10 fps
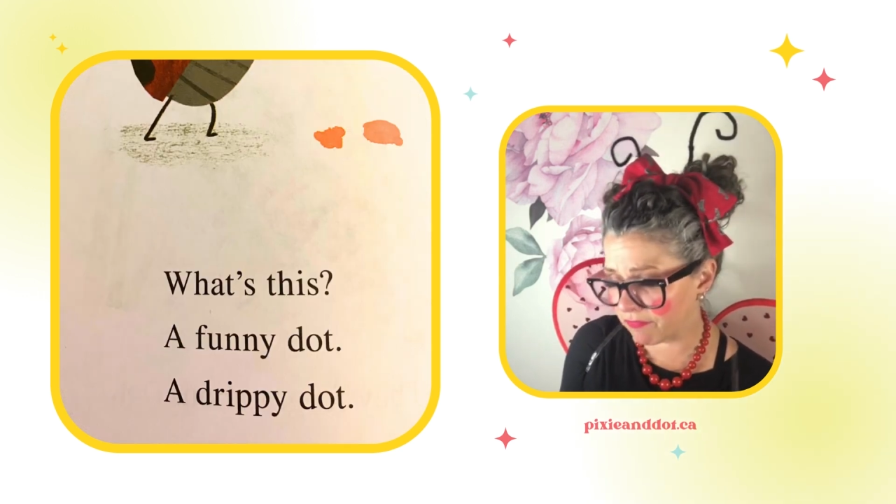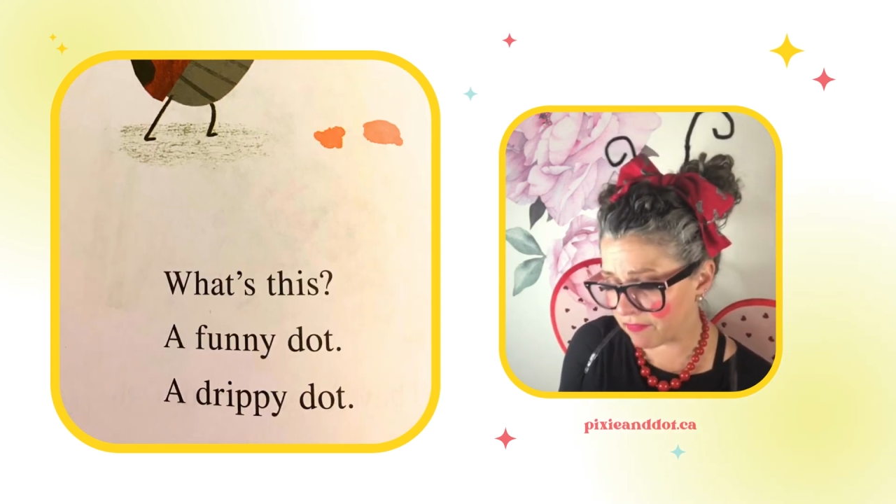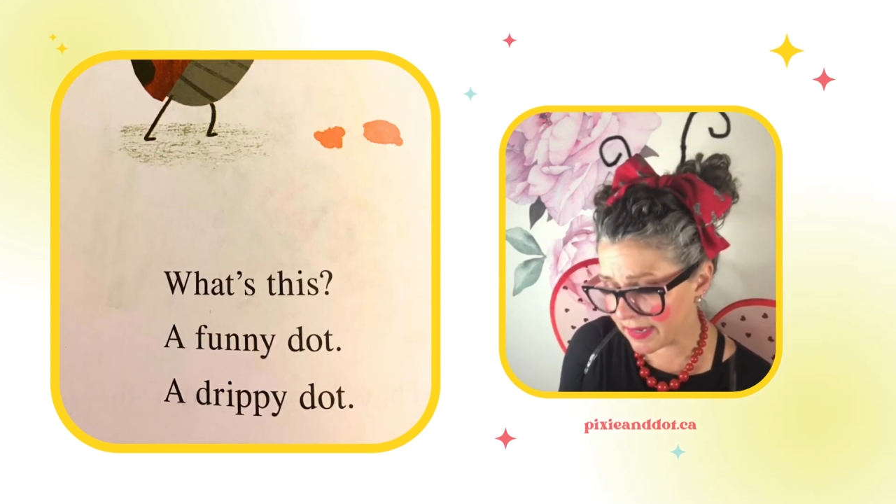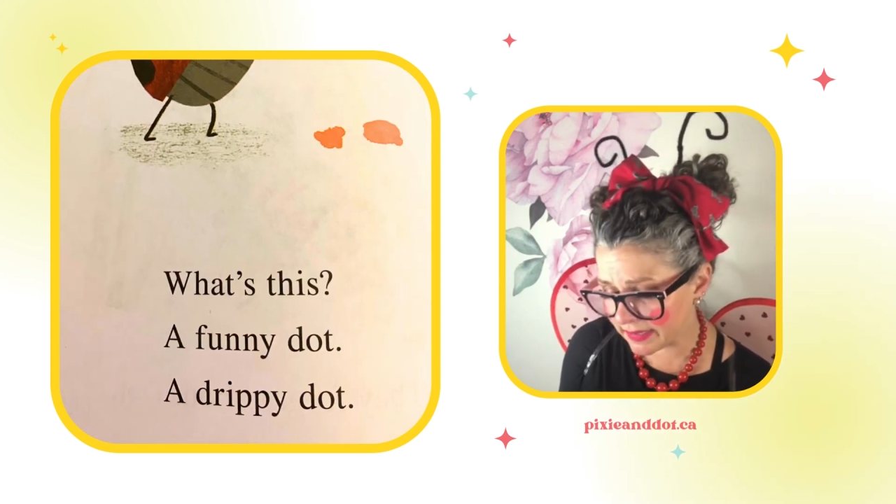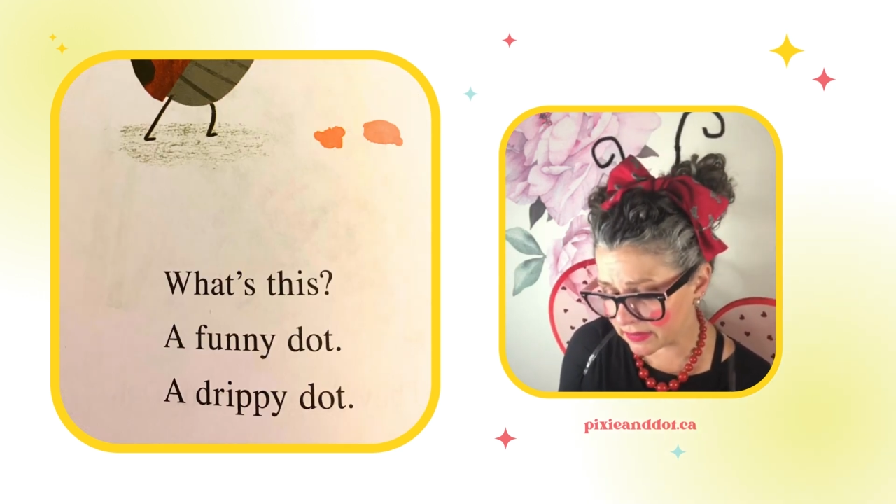
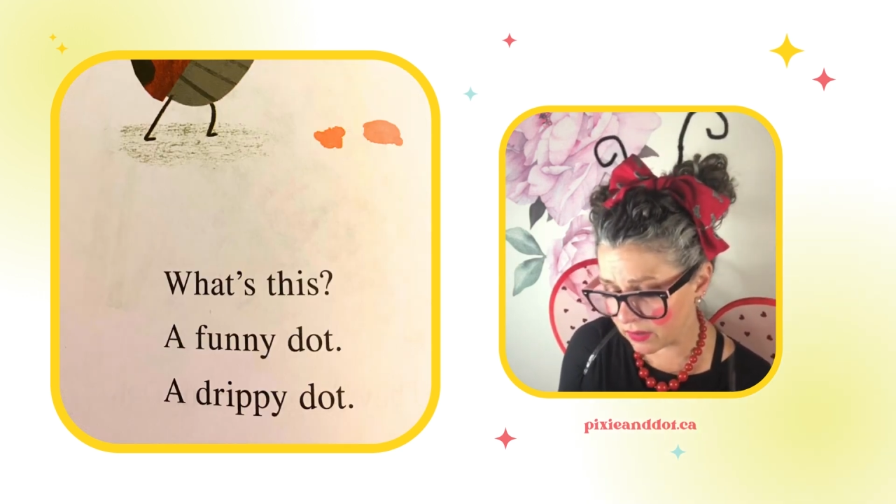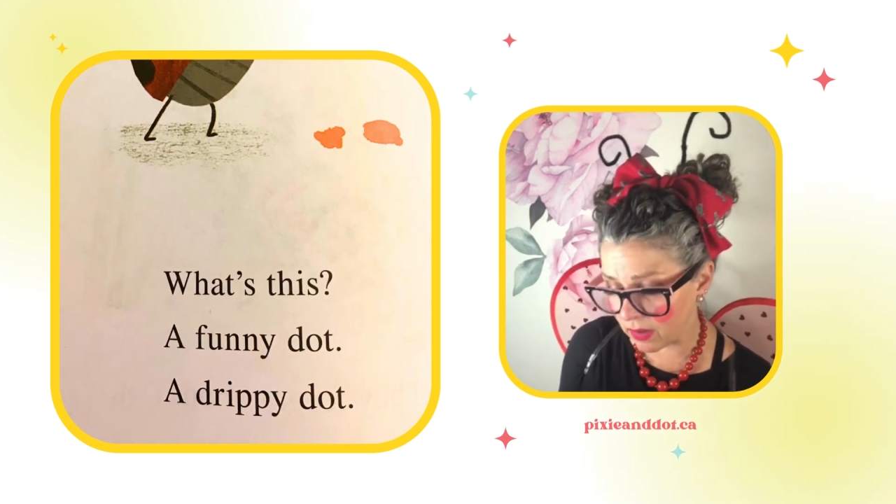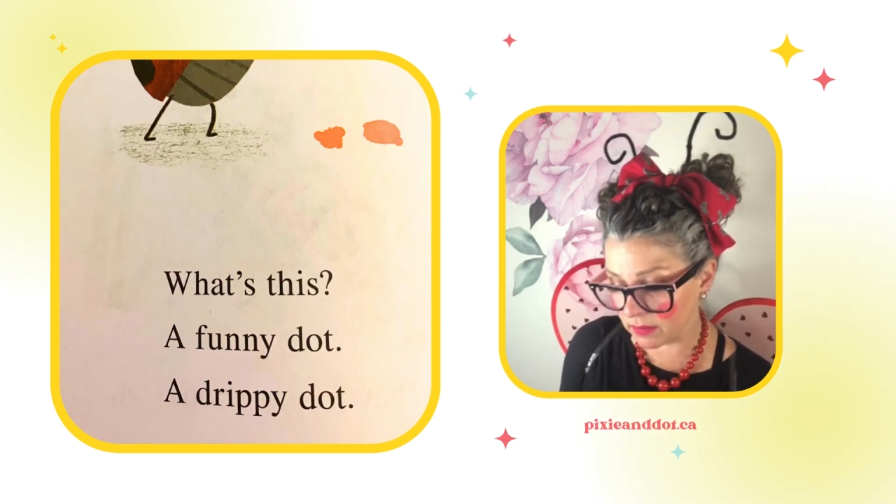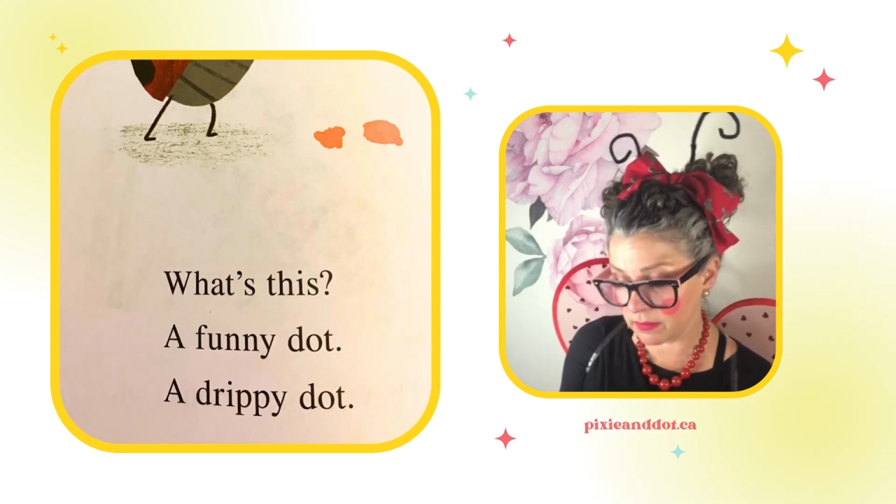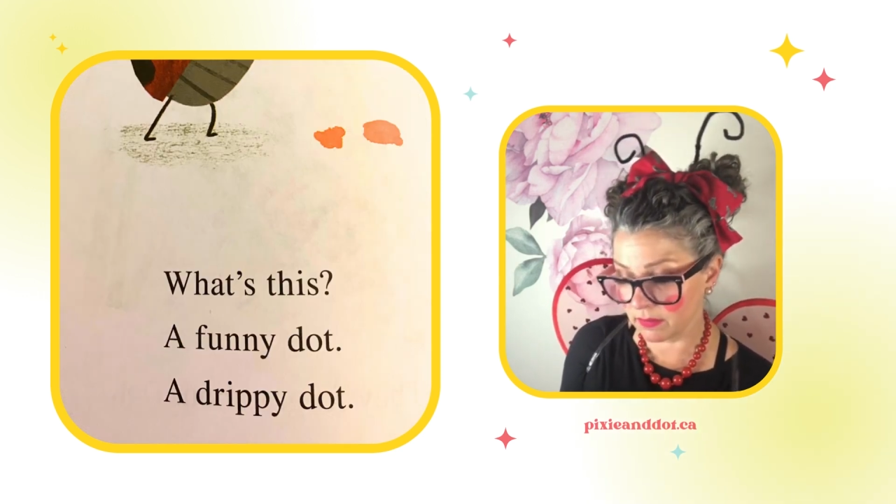funny
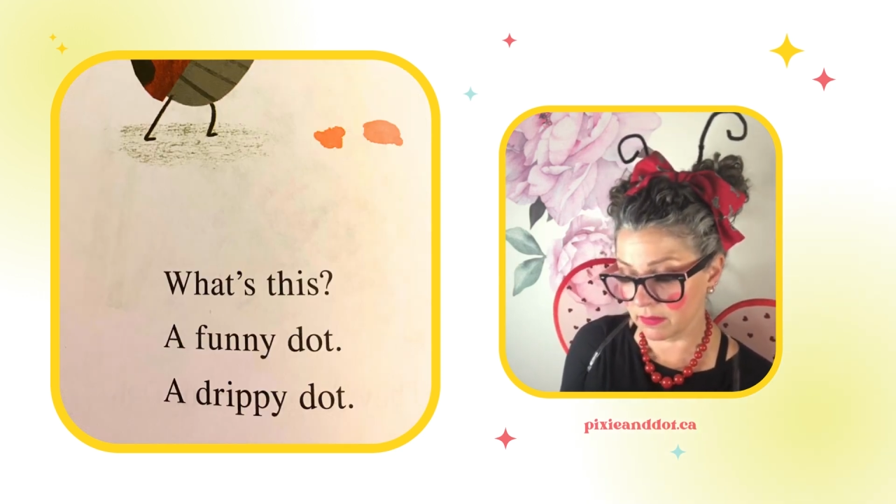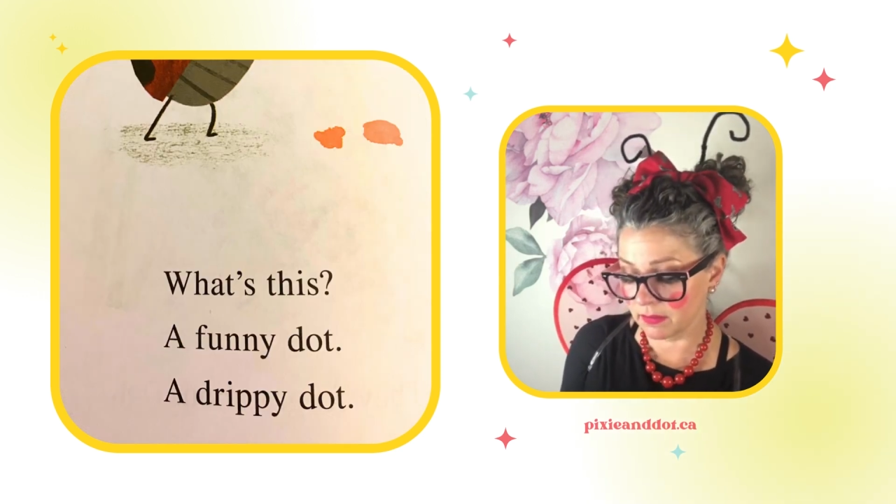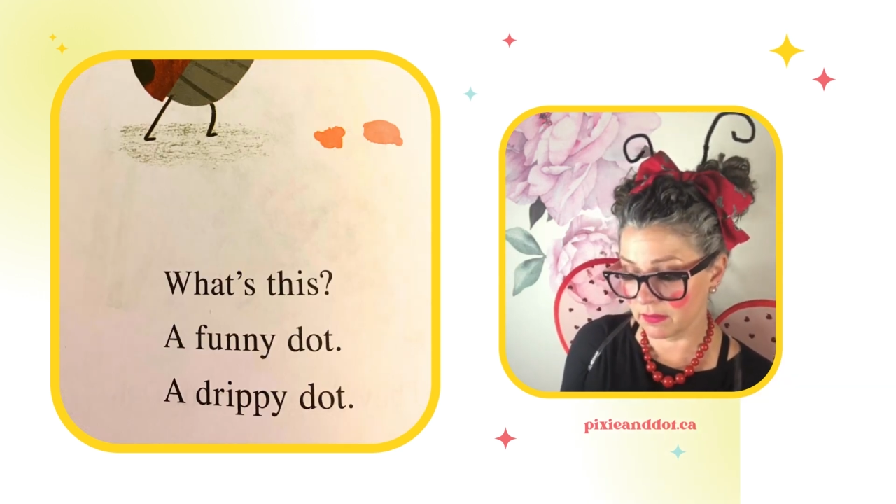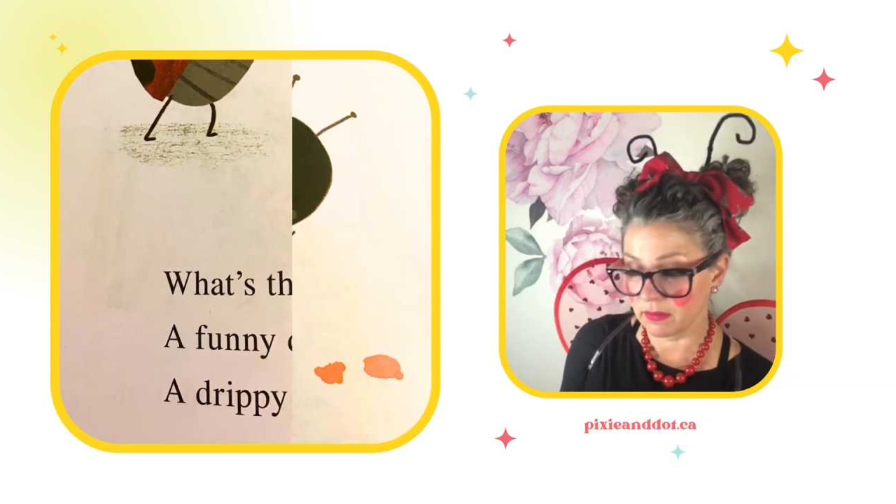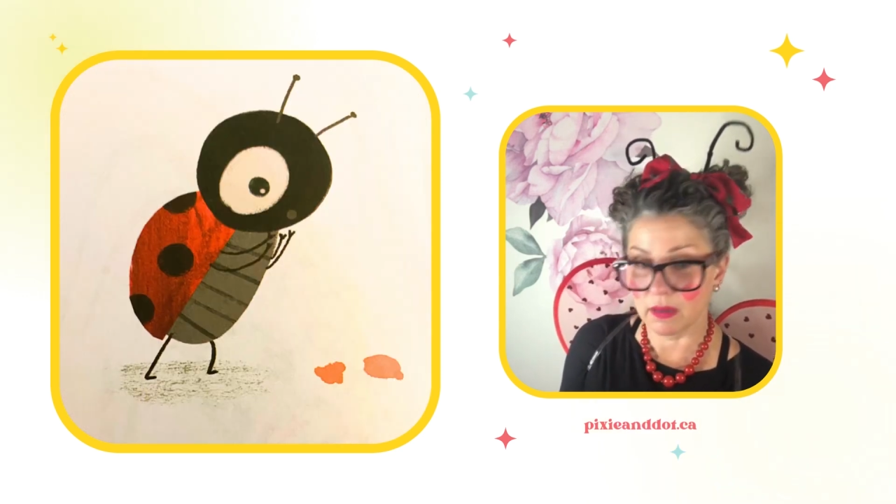
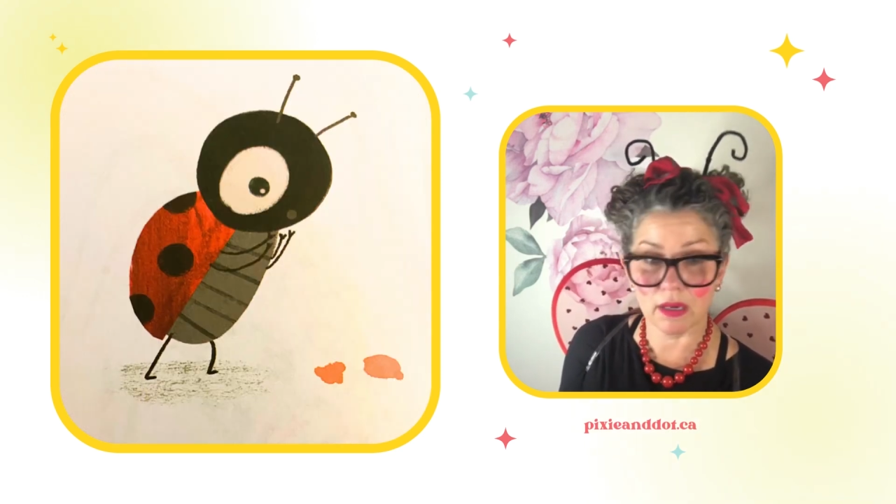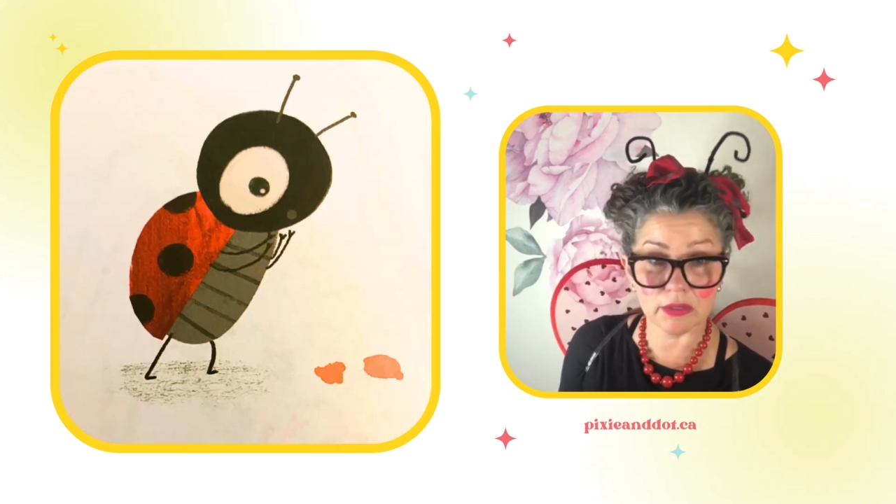dot.